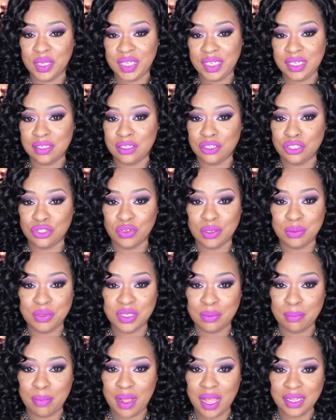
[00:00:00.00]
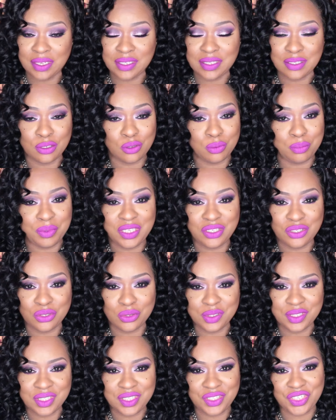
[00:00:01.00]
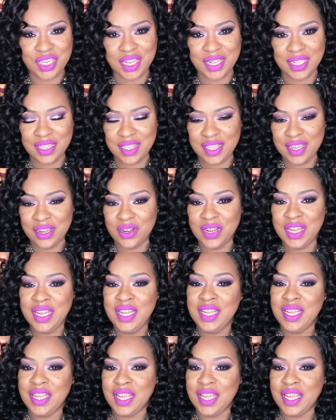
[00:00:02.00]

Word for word: in the description box, so be sure to check there,